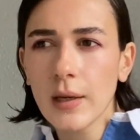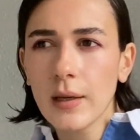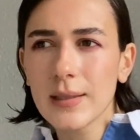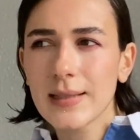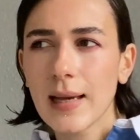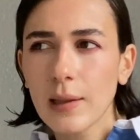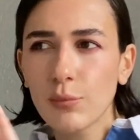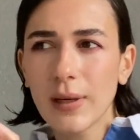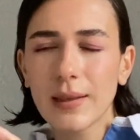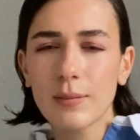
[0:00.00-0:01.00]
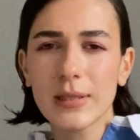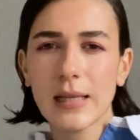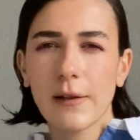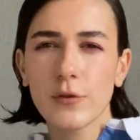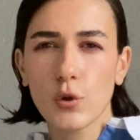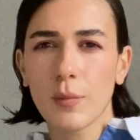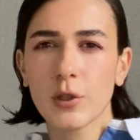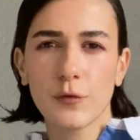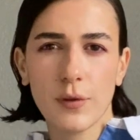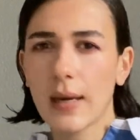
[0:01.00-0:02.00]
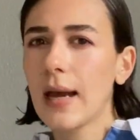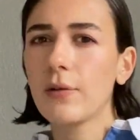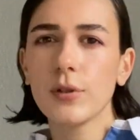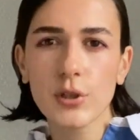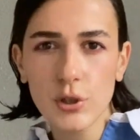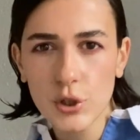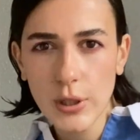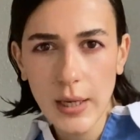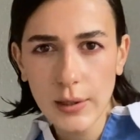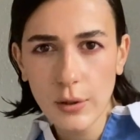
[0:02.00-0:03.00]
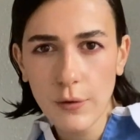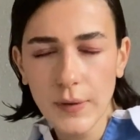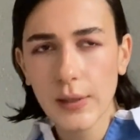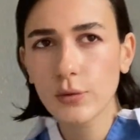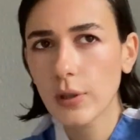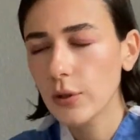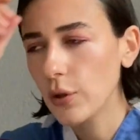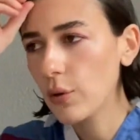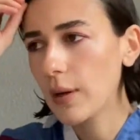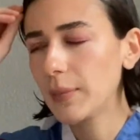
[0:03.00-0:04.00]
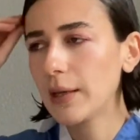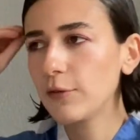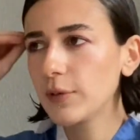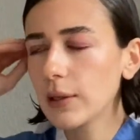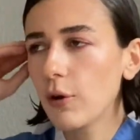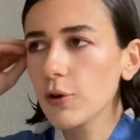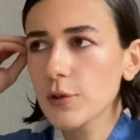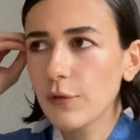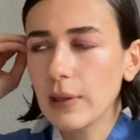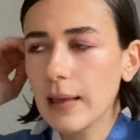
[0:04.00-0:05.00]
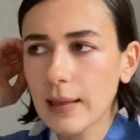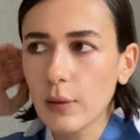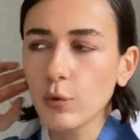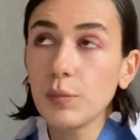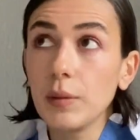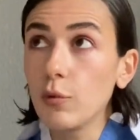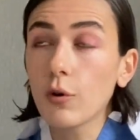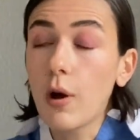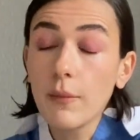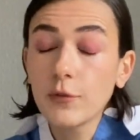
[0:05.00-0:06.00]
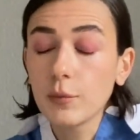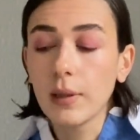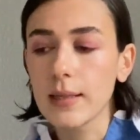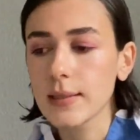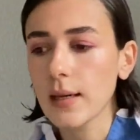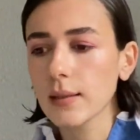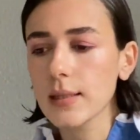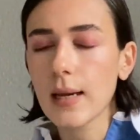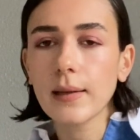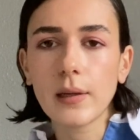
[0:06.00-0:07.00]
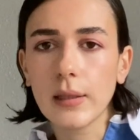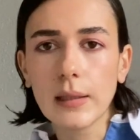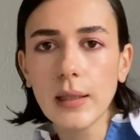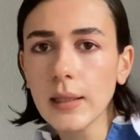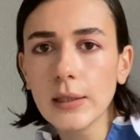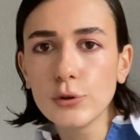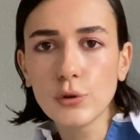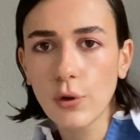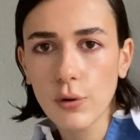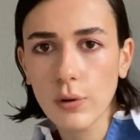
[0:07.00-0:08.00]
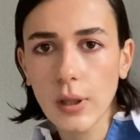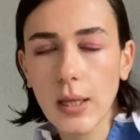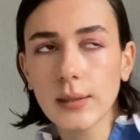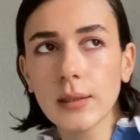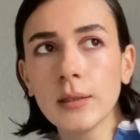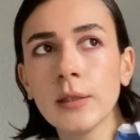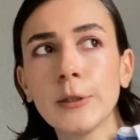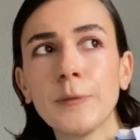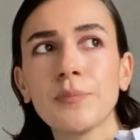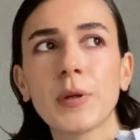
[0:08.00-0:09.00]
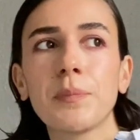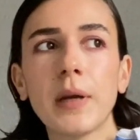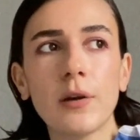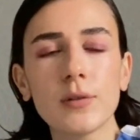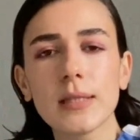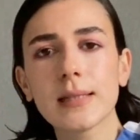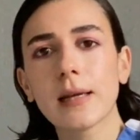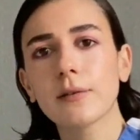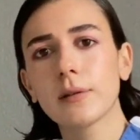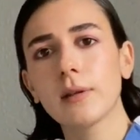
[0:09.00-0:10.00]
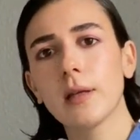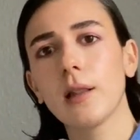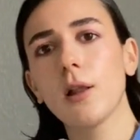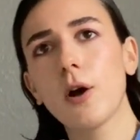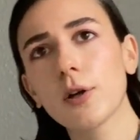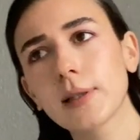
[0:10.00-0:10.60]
celebrate themselves so much for their heritage, kind of. I do not know. I mean, I feel, also feel like I would be more comfortable as a young designer in New York or London. But Paris is like a lot